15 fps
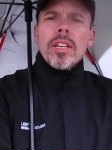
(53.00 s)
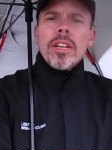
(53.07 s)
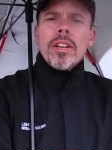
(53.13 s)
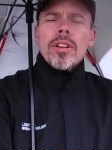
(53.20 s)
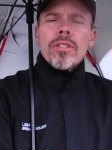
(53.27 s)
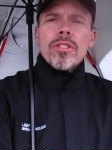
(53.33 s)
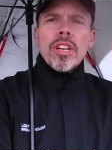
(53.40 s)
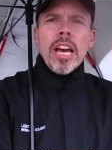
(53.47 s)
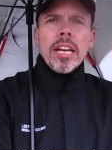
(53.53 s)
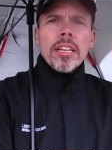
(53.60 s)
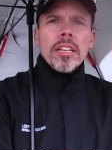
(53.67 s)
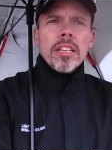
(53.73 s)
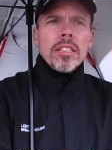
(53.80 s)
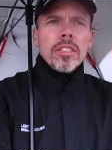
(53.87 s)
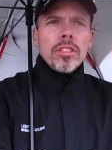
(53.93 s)
You know, Jack
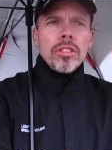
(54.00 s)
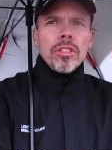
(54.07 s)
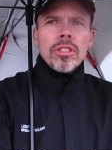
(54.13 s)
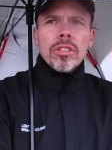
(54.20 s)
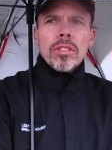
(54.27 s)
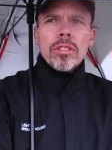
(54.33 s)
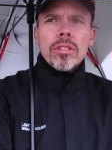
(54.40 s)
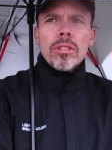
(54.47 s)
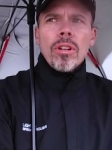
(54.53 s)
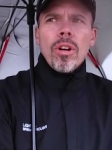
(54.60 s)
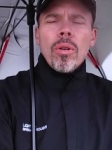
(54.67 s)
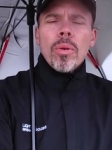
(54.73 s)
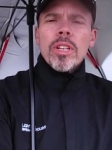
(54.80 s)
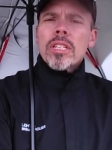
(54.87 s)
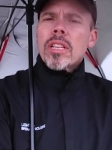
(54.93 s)
Nicklaus used to
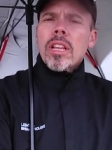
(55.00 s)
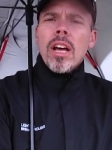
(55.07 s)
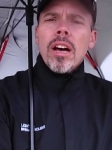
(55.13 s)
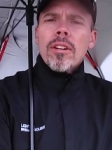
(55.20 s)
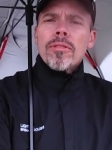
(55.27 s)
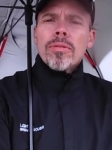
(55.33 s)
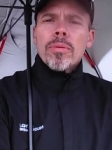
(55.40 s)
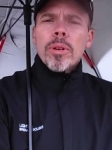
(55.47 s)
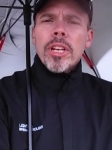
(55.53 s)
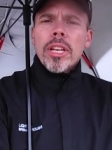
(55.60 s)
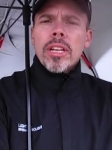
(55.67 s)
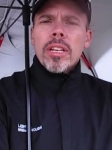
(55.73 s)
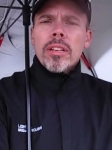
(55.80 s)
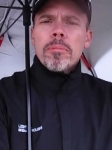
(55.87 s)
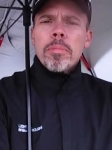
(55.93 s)
always love
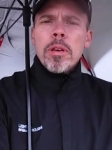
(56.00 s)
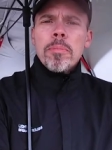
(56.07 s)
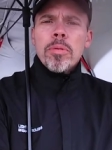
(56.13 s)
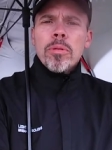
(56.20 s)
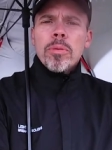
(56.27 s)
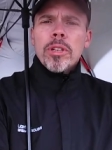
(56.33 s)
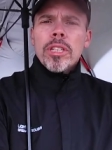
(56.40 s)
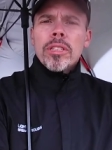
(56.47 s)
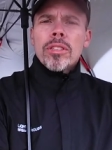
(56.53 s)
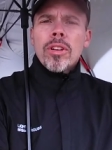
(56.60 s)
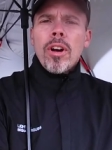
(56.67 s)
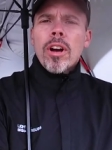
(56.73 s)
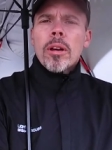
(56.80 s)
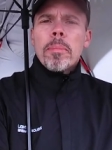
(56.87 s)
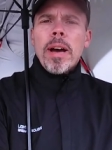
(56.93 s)
when people would
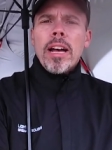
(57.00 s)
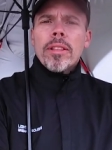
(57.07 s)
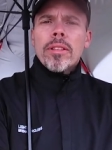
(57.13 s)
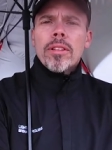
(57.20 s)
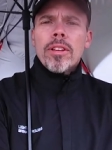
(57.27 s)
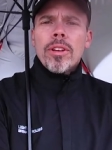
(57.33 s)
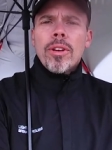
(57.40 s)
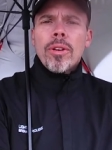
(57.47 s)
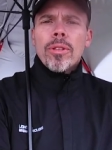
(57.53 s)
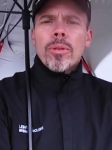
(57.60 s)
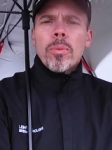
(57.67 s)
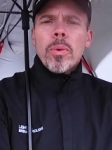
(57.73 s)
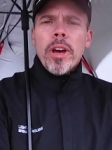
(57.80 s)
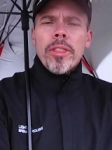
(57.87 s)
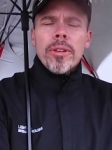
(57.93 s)
talk about, you know,
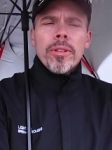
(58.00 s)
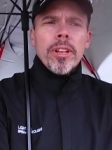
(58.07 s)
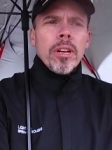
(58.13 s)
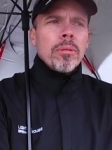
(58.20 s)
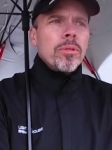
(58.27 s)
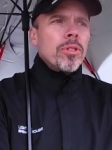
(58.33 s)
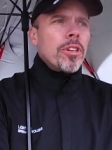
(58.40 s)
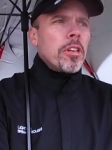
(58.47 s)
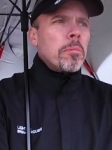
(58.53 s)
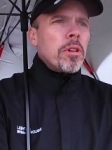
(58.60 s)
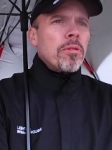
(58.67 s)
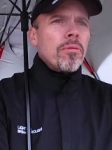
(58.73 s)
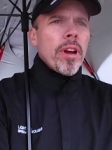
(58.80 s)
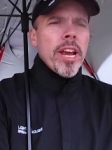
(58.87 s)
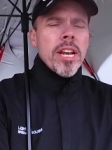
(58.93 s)
the weather, that it was going to
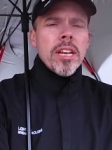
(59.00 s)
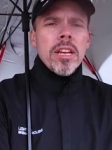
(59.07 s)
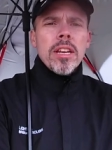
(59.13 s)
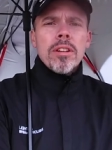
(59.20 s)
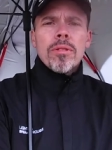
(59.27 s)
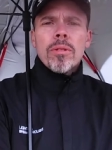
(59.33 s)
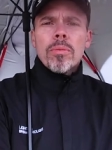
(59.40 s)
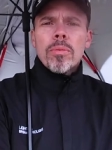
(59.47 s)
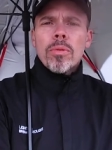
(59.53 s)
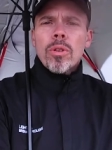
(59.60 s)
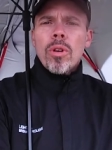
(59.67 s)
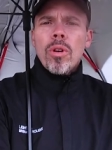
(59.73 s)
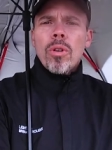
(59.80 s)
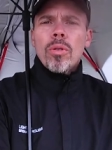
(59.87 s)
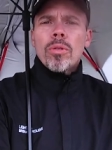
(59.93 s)
be raining or
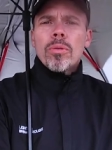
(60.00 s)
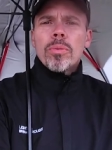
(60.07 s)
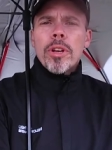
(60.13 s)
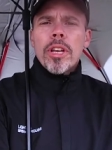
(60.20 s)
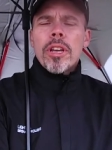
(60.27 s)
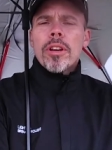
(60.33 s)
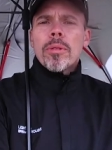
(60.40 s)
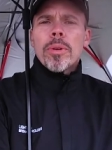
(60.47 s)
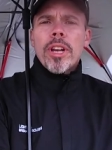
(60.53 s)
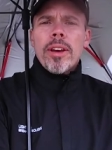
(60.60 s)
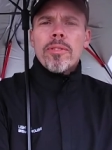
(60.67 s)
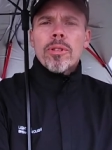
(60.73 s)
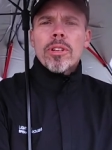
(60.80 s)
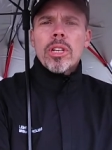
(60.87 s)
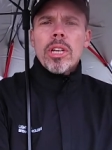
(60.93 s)
cold or windy or
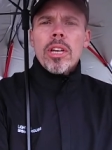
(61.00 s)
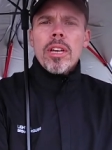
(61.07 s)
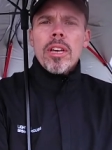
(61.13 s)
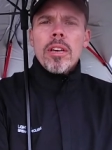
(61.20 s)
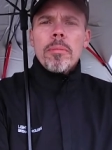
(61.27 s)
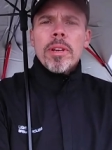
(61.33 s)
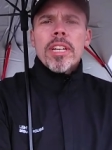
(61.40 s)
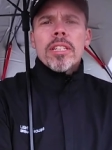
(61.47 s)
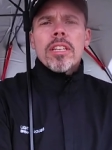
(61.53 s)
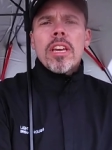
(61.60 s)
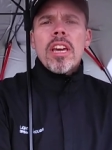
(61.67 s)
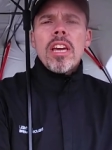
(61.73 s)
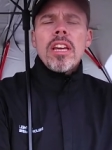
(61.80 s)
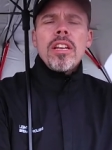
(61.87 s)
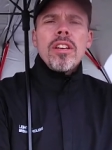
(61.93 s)
whatever, because
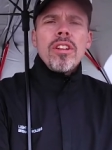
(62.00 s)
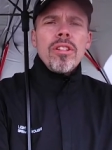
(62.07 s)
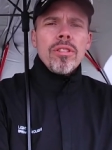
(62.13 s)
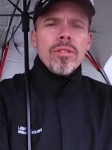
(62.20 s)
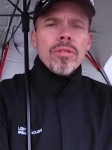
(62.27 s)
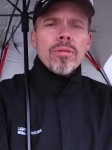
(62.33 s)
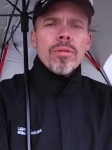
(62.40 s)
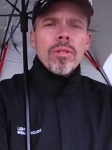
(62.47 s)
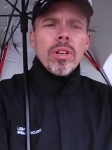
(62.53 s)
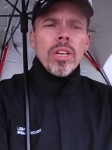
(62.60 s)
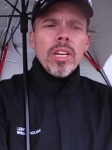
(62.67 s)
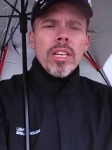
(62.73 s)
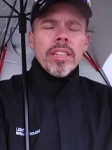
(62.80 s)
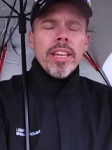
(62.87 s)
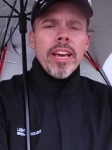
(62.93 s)
he knew
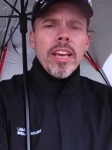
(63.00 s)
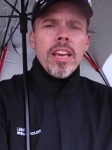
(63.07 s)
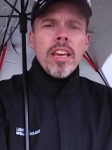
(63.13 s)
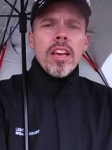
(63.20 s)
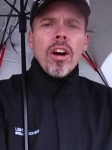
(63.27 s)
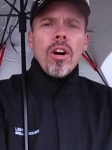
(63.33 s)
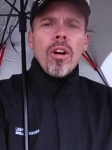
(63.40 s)
that he